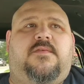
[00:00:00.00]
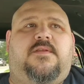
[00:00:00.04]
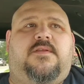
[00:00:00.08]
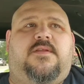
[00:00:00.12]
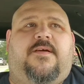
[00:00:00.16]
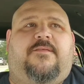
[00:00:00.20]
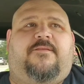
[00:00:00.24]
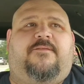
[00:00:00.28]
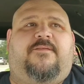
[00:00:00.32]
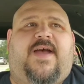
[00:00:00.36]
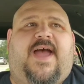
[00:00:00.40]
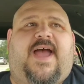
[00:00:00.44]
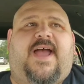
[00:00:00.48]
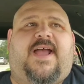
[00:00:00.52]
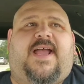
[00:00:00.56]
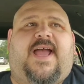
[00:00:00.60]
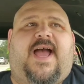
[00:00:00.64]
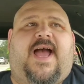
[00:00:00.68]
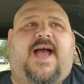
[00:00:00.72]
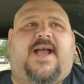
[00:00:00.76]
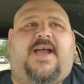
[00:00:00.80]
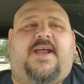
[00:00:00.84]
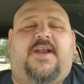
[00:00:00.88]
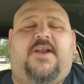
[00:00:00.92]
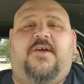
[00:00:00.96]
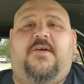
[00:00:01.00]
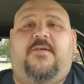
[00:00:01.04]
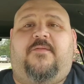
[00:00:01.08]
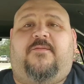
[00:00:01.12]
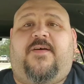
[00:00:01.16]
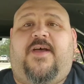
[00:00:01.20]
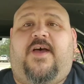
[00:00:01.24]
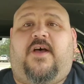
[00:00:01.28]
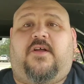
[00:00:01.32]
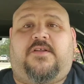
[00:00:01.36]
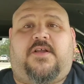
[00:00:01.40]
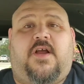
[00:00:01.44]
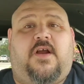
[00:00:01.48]
the fat guy canoe
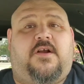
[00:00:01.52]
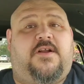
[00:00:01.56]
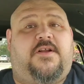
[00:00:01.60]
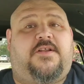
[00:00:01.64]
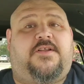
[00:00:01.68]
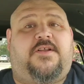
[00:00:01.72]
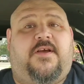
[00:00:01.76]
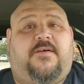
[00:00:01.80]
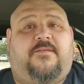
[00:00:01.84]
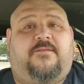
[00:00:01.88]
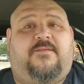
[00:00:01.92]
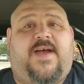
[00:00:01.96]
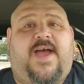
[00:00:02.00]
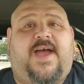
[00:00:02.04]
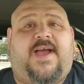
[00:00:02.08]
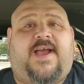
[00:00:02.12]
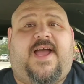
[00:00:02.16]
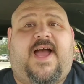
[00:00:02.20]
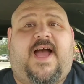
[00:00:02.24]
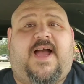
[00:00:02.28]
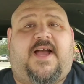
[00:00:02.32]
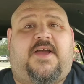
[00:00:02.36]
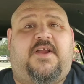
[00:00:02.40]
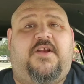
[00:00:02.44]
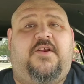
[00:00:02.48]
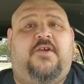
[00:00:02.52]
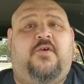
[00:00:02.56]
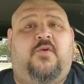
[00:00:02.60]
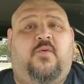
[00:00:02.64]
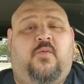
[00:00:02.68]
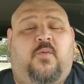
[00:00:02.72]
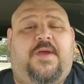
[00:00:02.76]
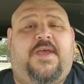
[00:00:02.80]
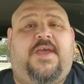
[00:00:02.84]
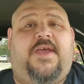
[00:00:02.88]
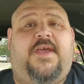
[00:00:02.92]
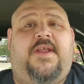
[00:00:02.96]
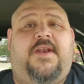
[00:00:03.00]
fail turned into a fat guy canoe
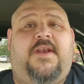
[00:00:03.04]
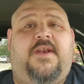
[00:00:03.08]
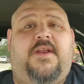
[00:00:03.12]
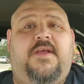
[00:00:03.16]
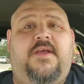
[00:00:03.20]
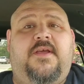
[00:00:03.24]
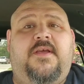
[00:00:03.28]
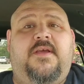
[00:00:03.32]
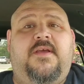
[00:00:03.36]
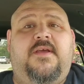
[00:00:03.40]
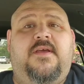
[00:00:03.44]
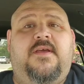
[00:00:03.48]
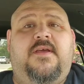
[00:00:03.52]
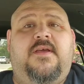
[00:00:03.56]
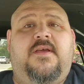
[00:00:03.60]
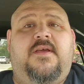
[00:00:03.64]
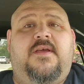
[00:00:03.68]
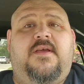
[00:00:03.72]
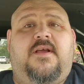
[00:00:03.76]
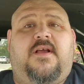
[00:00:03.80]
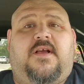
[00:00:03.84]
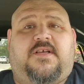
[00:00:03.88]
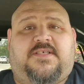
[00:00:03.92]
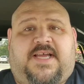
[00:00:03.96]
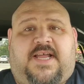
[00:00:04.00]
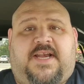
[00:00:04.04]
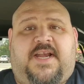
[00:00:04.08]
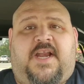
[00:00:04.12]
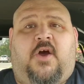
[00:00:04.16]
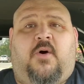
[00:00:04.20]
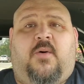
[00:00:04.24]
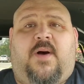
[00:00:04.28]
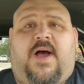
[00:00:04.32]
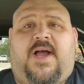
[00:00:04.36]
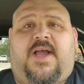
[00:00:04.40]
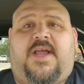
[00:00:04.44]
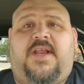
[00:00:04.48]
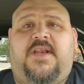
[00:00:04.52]
win because I
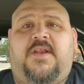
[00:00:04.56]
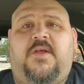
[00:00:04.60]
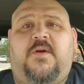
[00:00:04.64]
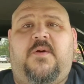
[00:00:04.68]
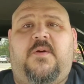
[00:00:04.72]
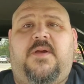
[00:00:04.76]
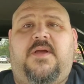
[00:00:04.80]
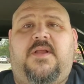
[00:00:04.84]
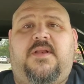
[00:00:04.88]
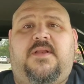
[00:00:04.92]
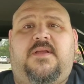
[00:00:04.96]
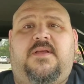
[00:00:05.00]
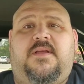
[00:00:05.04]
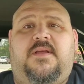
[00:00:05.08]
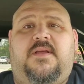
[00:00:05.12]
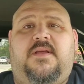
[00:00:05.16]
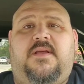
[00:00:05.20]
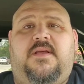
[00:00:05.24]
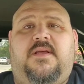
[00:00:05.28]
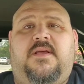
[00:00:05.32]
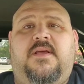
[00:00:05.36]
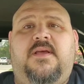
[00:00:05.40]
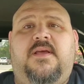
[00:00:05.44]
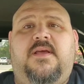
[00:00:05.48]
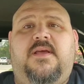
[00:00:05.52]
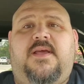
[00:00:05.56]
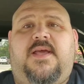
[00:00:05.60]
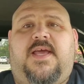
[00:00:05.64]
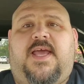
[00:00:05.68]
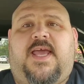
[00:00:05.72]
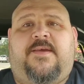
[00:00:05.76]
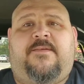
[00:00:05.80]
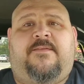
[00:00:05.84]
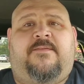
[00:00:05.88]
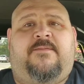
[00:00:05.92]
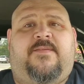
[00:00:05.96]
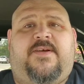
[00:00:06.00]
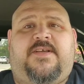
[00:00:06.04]
know I can do it,
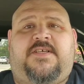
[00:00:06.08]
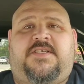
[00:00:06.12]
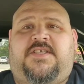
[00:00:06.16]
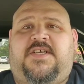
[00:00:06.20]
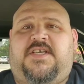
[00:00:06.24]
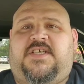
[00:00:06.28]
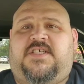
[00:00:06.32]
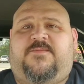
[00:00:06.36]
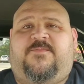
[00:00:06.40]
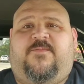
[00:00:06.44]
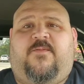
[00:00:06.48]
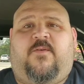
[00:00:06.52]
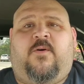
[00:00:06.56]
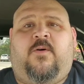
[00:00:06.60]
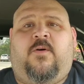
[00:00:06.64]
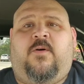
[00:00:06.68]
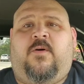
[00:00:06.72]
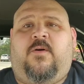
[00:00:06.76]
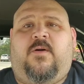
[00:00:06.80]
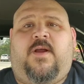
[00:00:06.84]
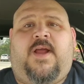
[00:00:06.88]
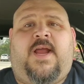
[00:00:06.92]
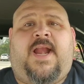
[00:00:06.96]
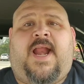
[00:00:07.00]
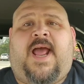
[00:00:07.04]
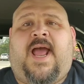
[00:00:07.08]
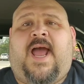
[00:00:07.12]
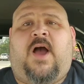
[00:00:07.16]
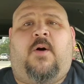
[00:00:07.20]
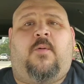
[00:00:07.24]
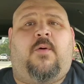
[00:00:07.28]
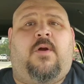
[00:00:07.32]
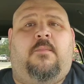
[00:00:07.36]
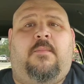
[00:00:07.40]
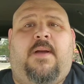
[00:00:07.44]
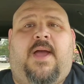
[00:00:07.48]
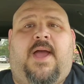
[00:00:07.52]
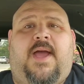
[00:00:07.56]
even if it's just for an
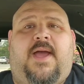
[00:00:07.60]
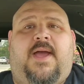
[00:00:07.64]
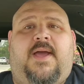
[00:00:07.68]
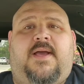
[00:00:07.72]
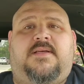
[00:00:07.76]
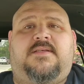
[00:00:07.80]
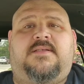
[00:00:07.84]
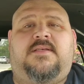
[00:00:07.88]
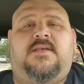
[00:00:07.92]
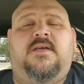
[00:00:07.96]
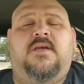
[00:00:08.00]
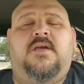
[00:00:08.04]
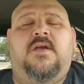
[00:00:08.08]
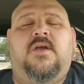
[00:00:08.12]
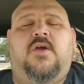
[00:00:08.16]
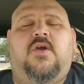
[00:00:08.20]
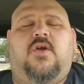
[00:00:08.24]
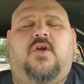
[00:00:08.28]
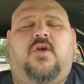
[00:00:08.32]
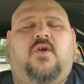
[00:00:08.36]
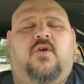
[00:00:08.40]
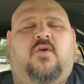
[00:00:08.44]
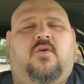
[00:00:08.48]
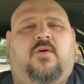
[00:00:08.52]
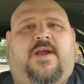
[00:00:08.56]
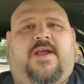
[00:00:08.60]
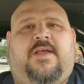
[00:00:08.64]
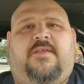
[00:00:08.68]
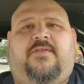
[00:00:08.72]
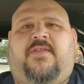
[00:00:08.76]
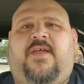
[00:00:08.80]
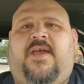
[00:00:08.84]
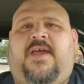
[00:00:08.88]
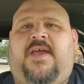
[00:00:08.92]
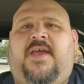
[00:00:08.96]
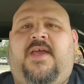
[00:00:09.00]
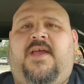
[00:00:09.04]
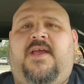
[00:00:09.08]
hour max. Great
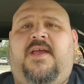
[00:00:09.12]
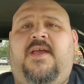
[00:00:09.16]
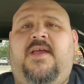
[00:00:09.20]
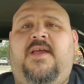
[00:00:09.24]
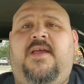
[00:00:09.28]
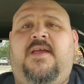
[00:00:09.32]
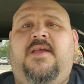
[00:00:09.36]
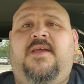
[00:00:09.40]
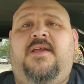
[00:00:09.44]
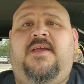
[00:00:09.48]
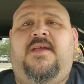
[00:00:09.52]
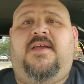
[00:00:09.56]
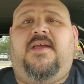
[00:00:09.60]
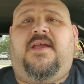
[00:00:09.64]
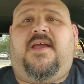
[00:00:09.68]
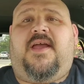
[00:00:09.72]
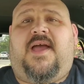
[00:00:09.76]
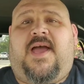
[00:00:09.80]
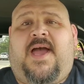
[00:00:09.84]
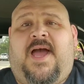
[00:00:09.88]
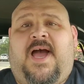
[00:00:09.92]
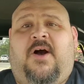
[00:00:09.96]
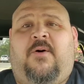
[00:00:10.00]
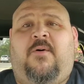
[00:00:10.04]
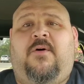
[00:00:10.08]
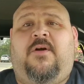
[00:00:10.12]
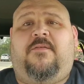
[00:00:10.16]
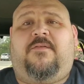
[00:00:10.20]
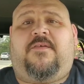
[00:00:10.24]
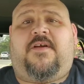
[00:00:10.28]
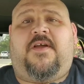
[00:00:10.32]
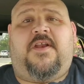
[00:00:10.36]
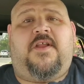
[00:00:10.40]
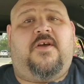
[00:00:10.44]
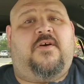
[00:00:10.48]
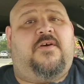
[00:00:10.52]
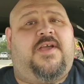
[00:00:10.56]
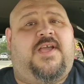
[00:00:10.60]
thing, hour of
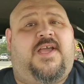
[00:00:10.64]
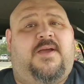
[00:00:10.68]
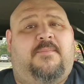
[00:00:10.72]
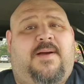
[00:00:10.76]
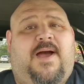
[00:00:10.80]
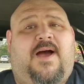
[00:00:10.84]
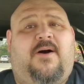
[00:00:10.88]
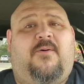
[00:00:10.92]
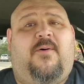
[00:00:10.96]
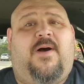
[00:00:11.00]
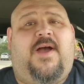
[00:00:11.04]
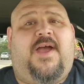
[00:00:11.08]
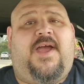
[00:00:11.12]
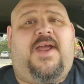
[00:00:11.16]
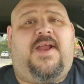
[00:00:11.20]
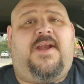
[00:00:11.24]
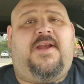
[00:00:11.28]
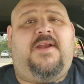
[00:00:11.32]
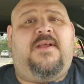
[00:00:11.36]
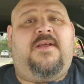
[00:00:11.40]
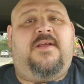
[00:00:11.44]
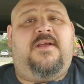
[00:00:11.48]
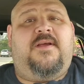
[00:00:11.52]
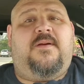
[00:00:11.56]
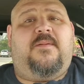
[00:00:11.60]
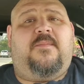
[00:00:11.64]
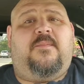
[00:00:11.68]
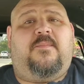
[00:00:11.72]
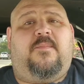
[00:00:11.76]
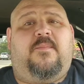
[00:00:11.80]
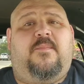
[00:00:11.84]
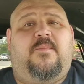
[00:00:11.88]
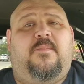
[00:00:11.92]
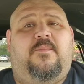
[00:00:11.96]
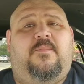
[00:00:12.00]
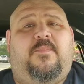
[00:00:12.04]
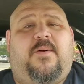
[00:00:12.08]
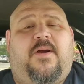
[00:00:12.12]
canoeing at my weight
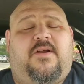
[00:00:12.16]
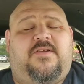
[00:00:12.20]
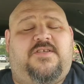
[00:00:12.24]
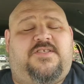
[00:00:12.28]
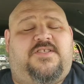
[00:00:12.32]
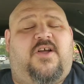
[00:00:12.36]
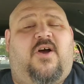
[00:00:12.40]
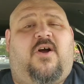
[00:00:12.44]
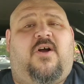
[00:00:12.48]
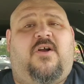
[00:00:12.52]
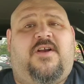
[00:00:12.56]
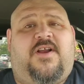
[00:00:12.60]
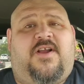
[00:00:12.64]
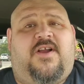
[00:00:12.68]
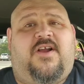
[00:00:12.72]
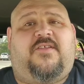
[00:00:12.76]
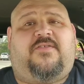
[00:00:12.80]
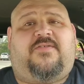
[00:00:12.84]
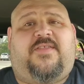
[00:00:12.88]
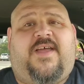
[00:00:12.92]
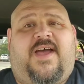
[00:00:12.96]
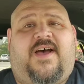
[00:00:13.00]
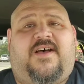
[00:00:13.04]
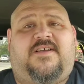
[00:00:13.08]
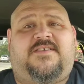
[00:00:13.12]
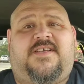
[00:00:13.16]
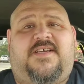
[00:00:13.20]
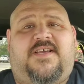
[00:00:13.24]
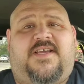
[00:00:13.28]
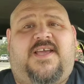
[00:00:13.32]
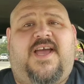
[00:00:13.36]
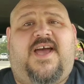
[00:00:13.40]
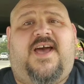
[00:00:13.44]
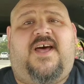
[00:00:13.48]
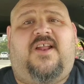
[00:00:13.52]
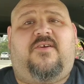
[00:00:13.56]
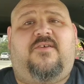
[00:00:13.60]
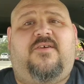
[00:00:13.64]
burns darn near a thousand
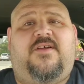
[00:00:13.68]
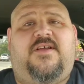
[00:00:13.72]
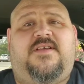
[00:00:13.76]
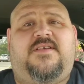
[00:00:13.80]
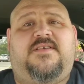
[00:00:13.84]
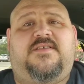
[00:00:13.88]
calories.